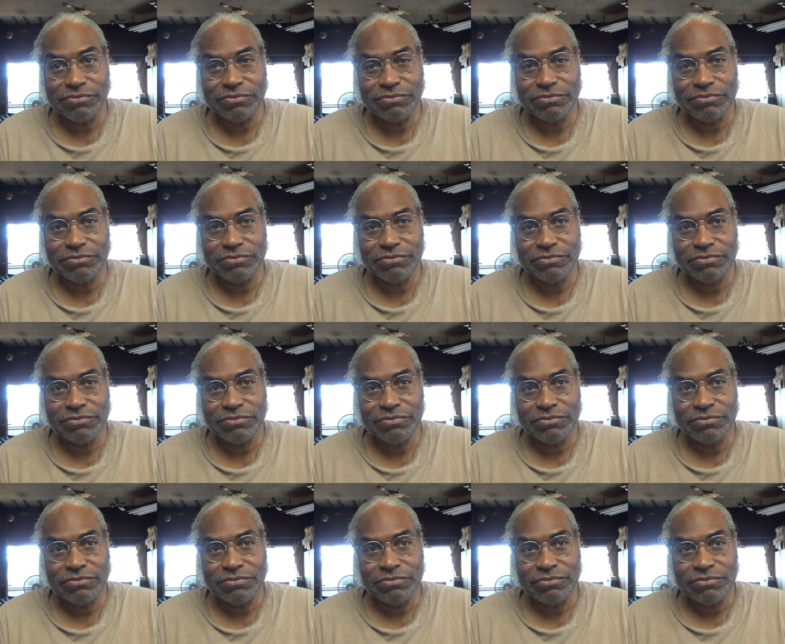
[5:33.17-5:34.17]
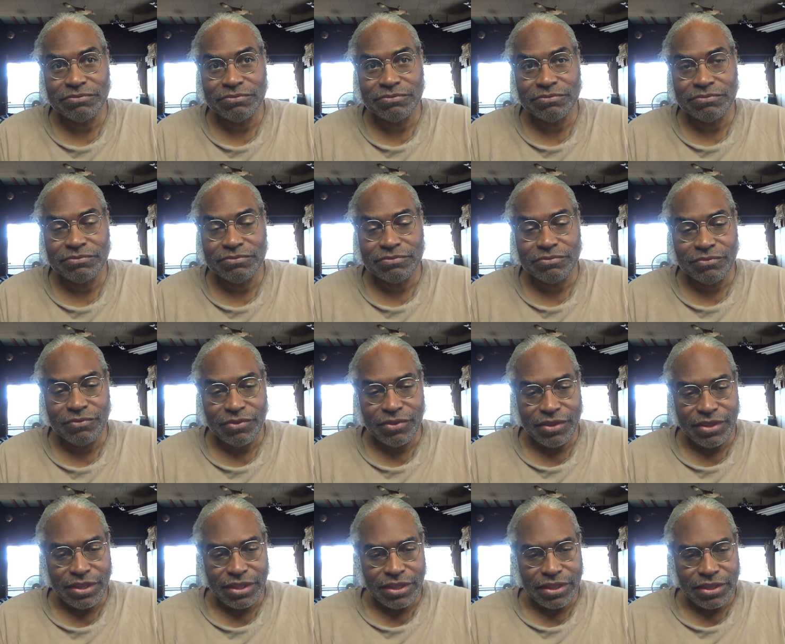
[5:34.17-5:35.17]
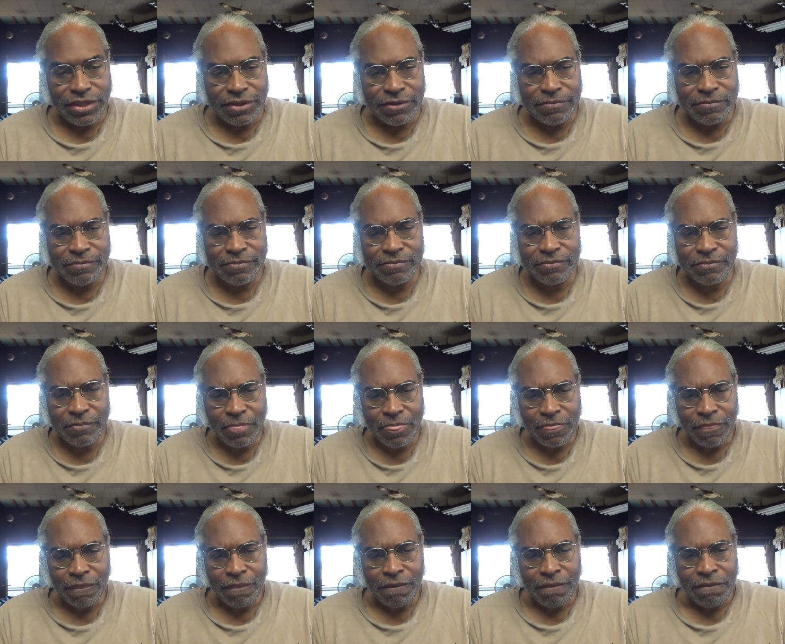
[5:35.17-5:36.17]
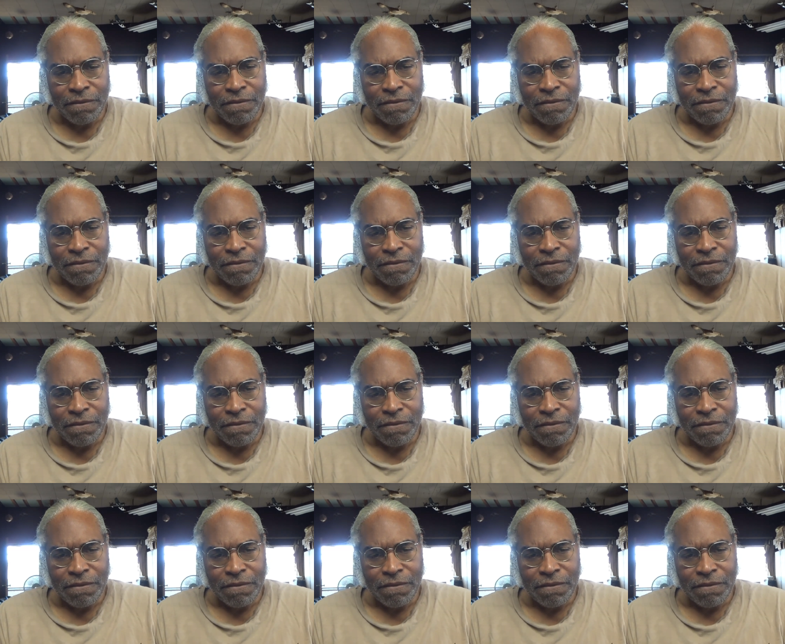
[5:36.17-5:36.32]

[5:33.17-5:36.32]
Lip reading: Nothing is said.